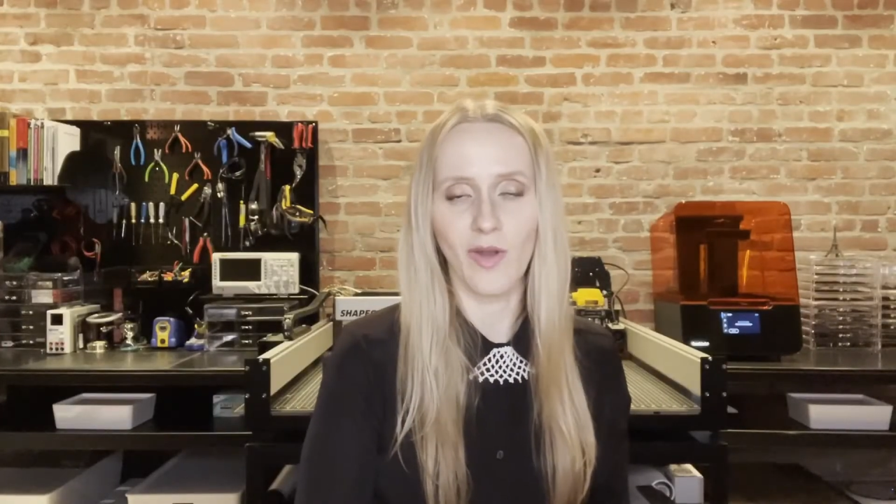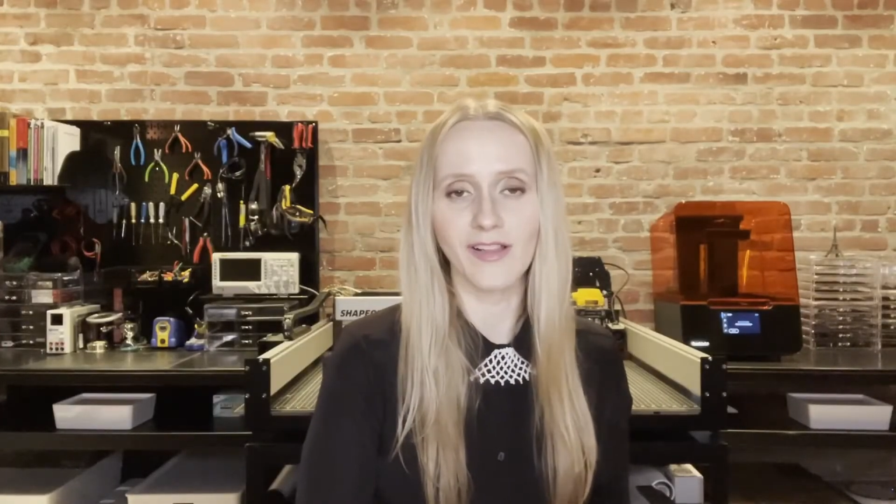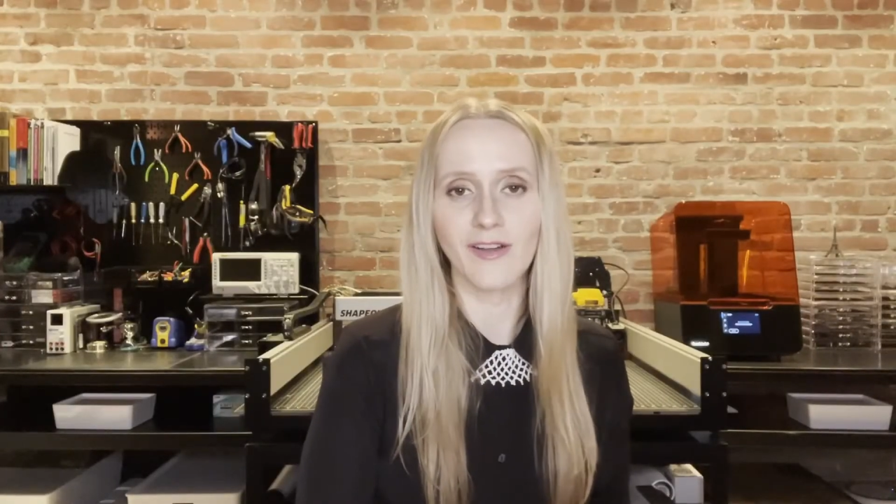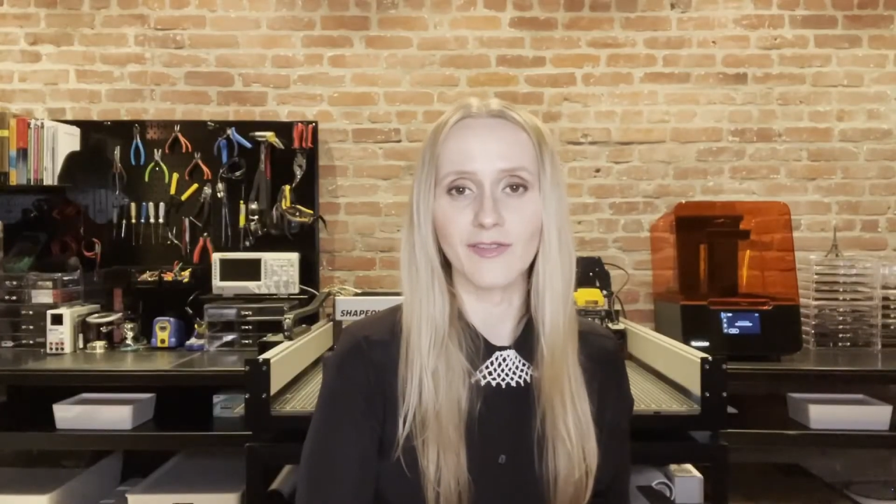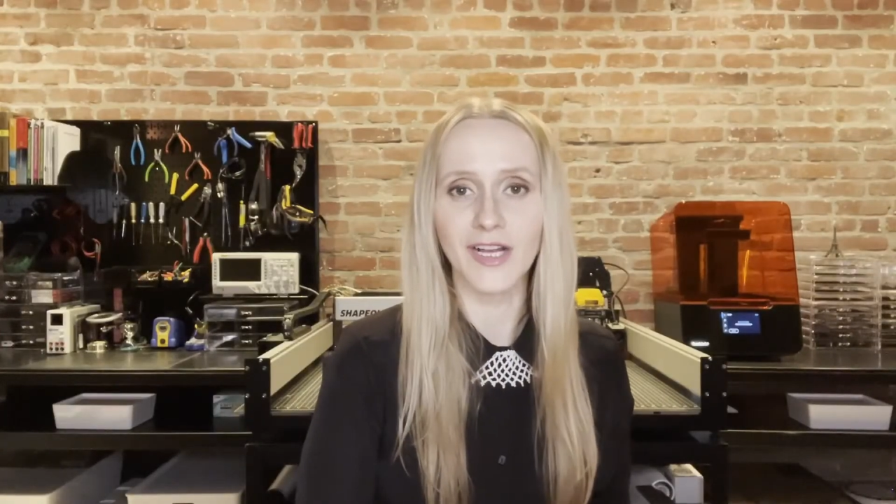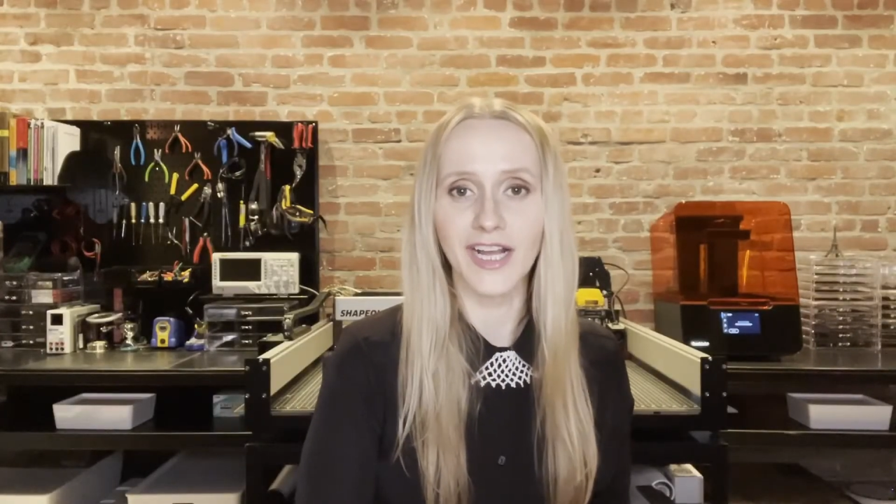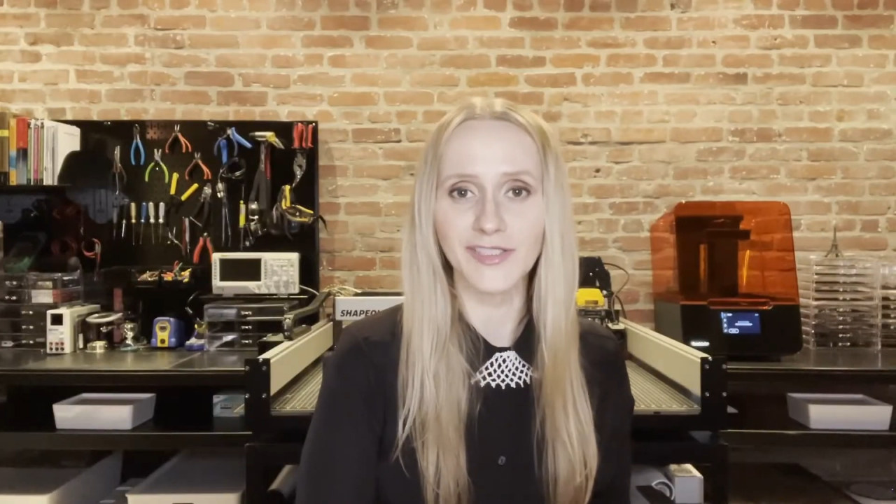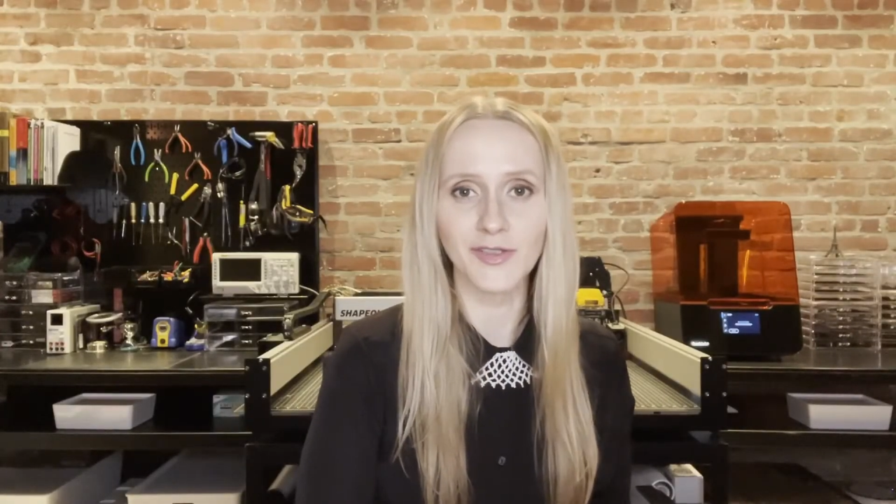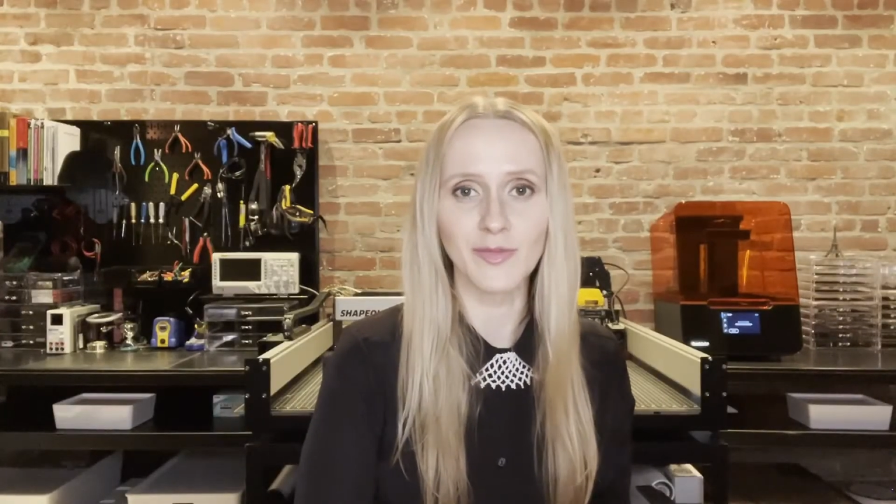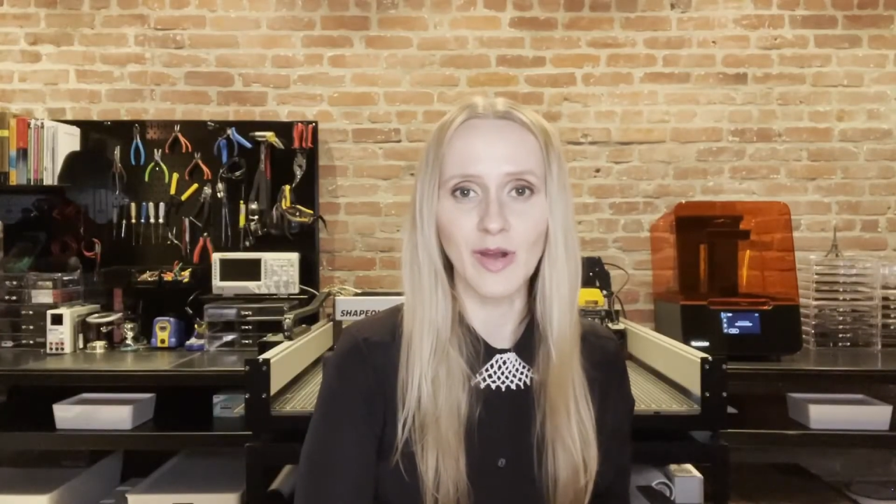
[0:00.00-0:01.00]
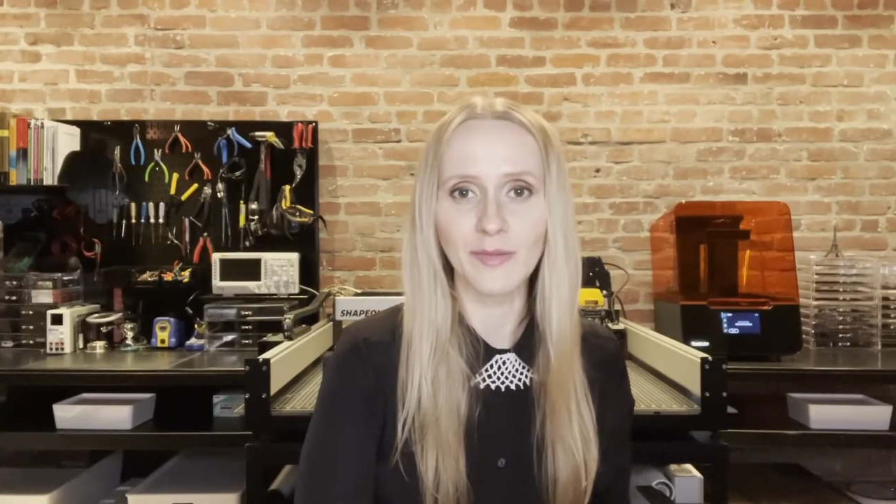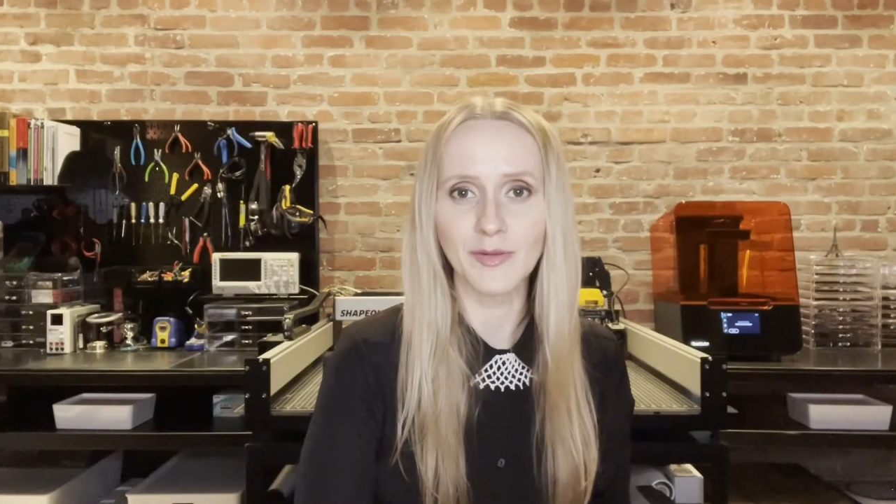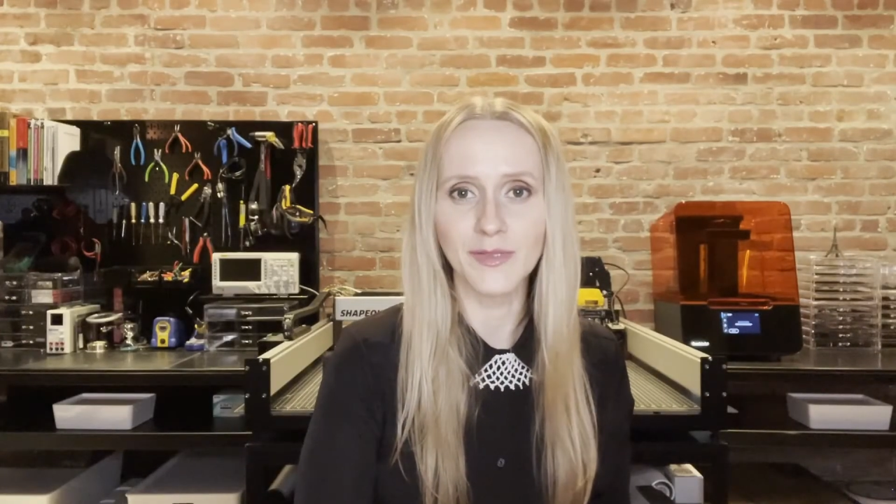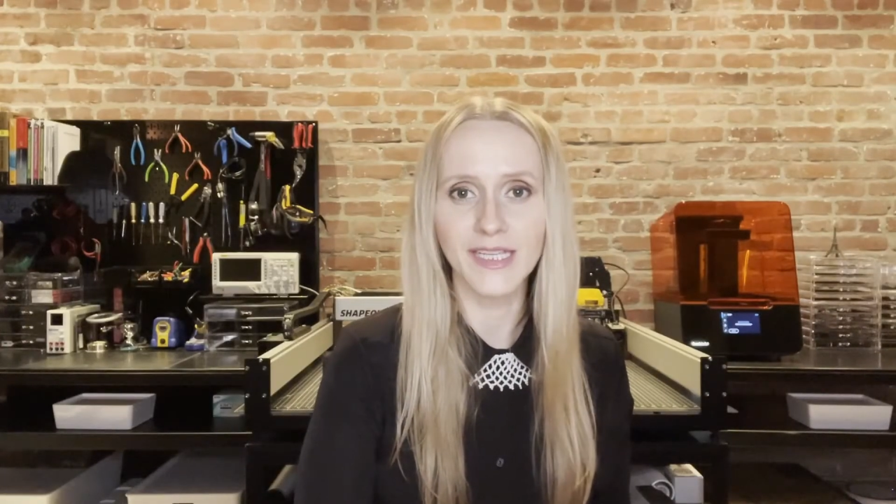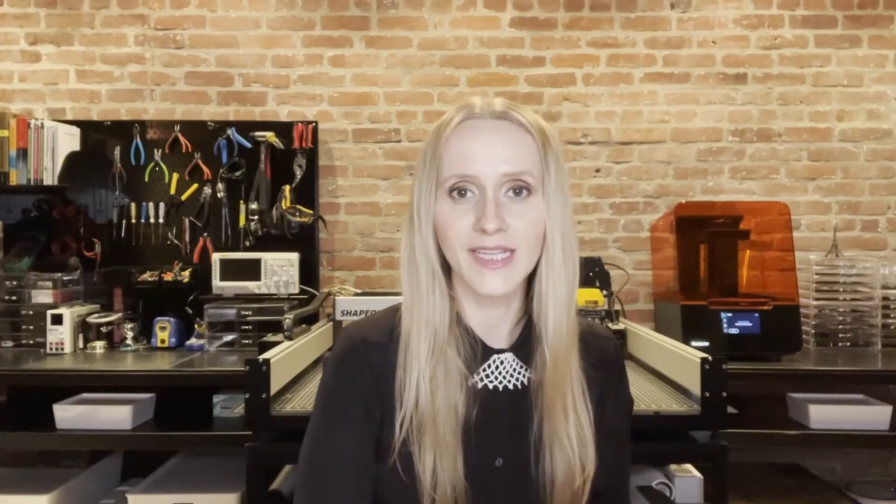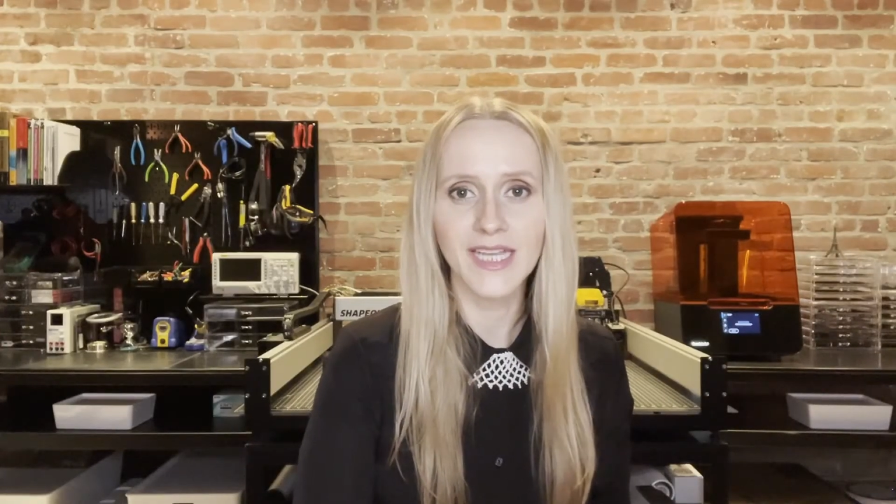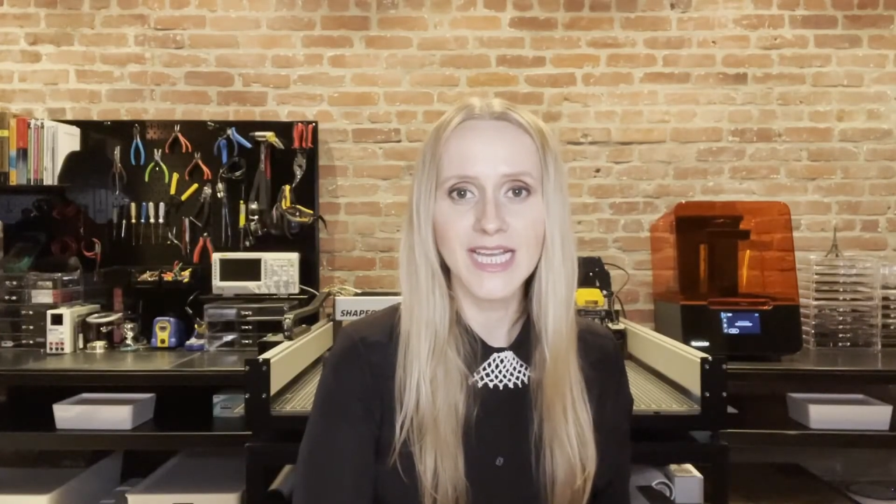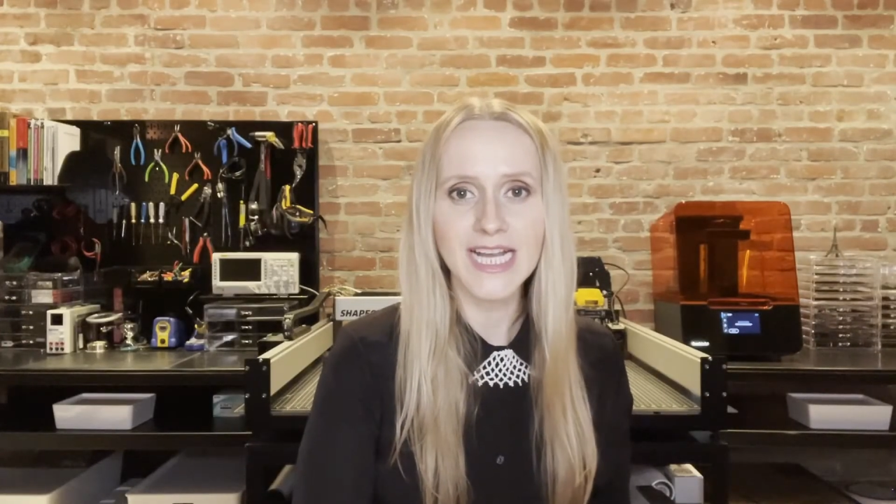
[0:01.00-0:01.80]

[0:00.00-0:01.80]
well over 100 probably.